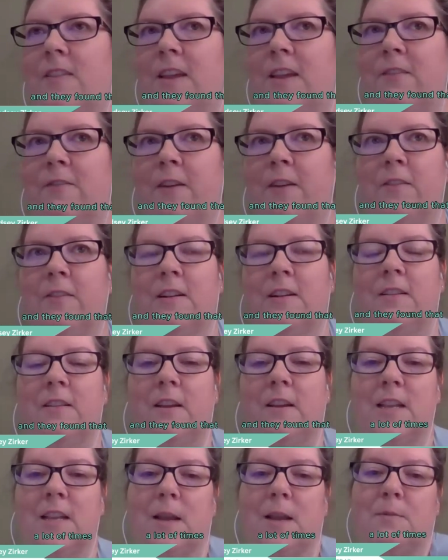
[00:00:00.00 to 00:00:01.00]
And they found that a
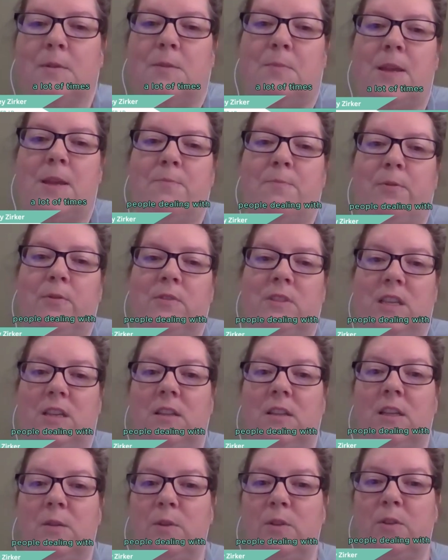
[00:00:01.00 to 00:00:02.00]
lot of times people
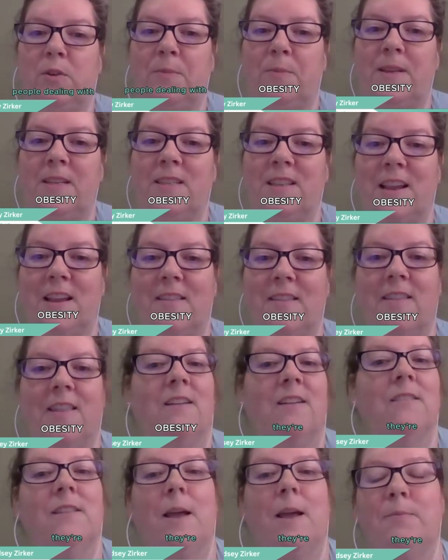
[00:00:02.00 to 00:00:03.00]
dealing with obesity,
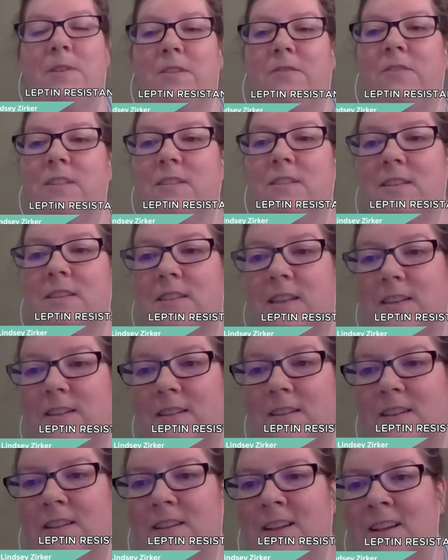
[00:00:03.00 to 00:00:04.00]
they're leptin
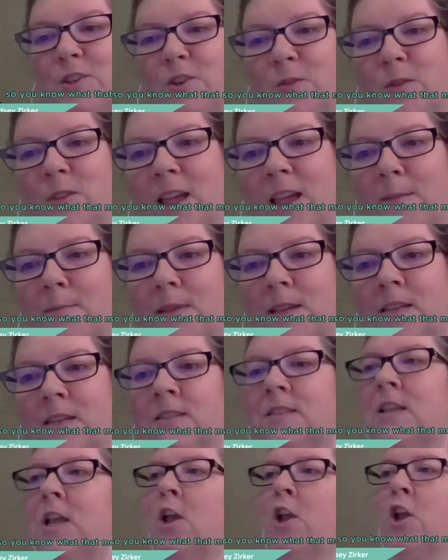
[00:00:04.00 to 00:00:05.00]
resistant. So you know what that
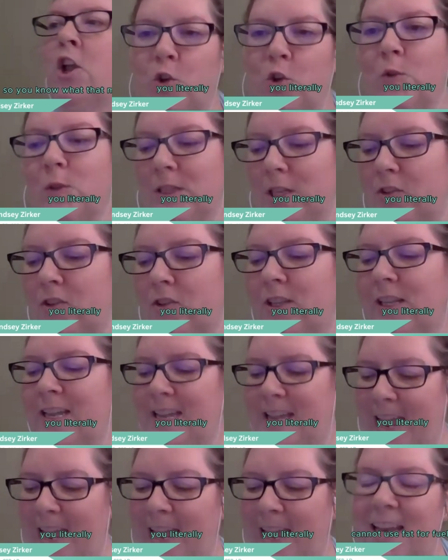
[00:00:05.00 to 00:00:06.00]
means? You literally literally
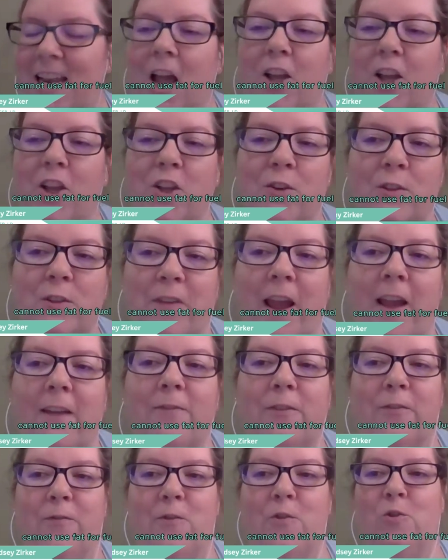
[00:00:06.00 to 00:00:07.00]
cannot use fat
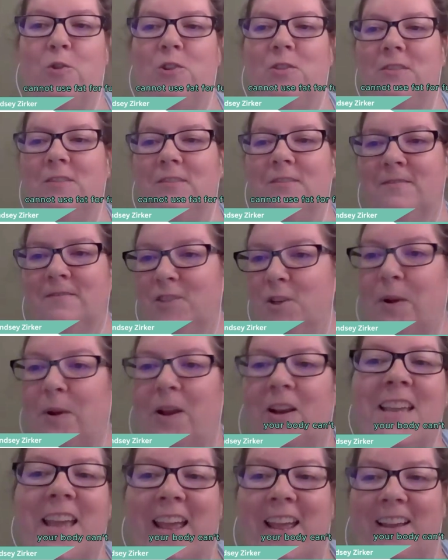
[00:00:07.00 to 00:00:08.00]
for fuel. Mm-hmm. Your
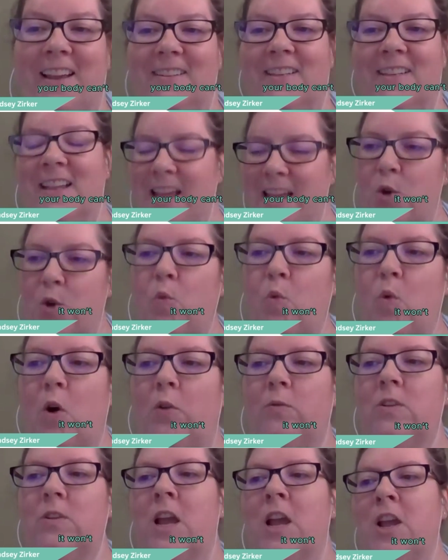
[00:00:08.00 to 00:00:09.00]
body can't. It
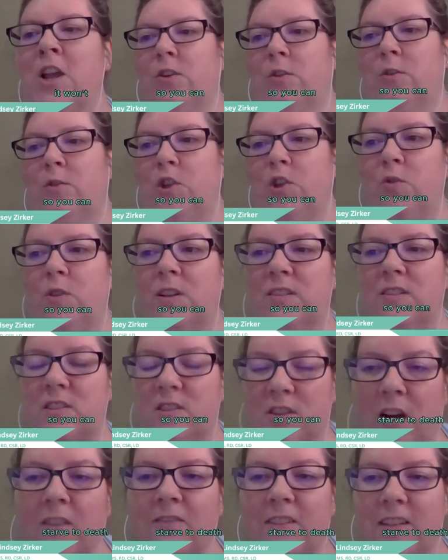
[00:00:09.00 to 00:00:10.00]
won't. So you can
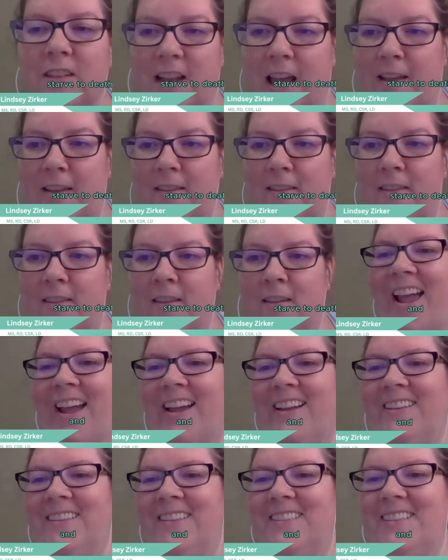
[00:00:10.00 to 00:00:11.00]
starve to death
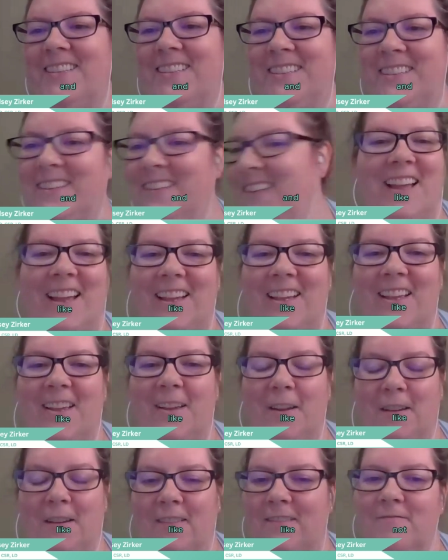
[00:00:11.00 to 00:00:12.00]
and like
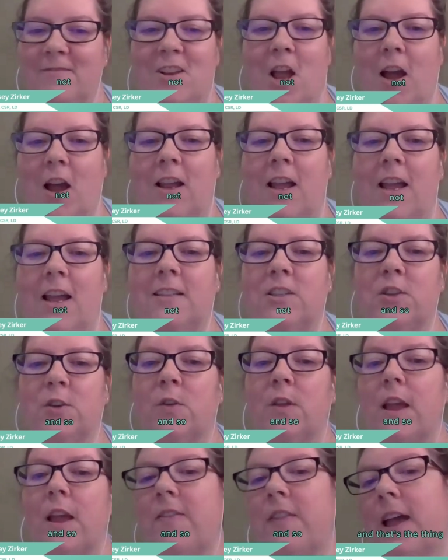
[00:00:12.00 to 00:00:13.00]
mm-hmm. not and
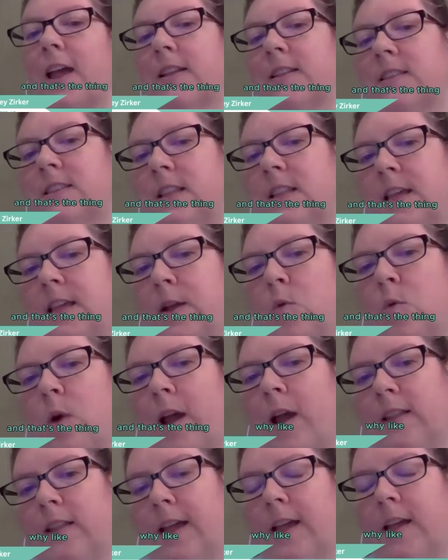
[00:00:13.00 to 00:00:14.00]
so and that's the thing
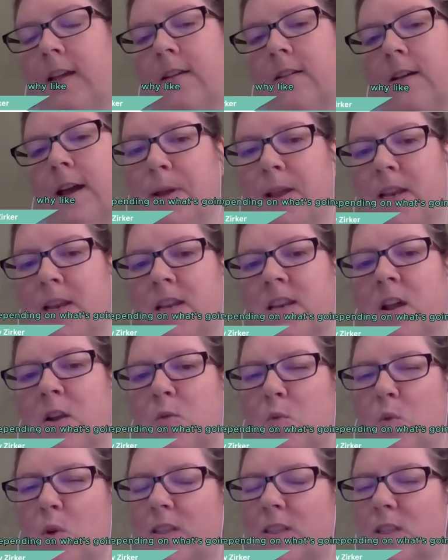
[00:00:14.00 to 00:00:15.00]
why like depending
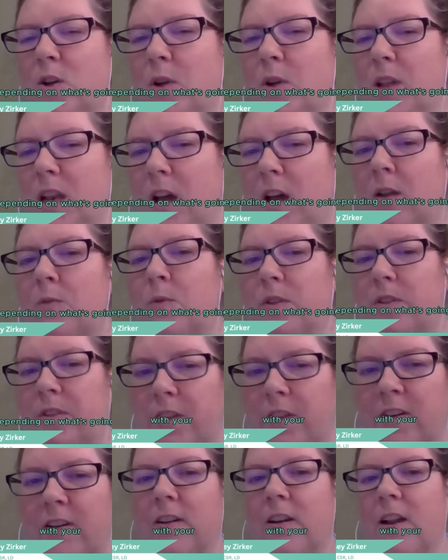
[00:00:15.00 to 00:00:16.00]
on what's going on with
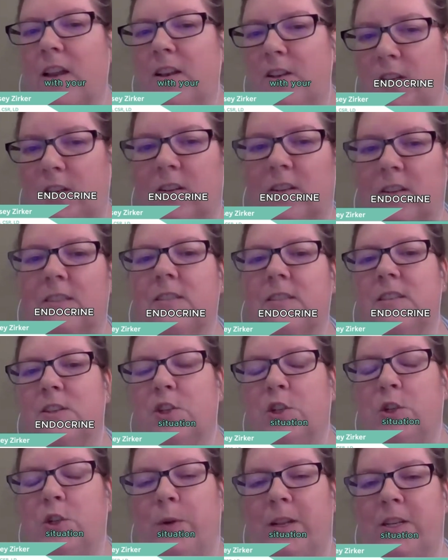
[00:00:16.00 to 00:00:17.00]
your endocrine
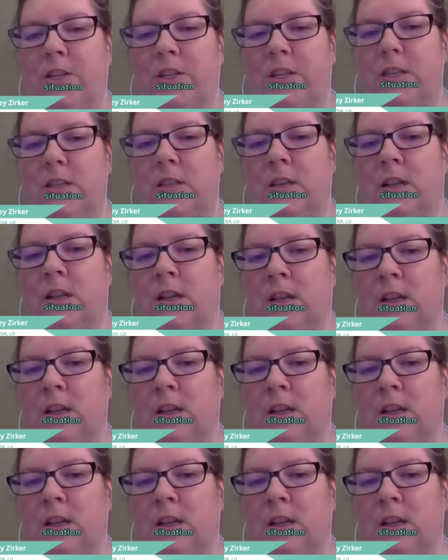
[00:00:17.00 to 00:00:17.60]
situation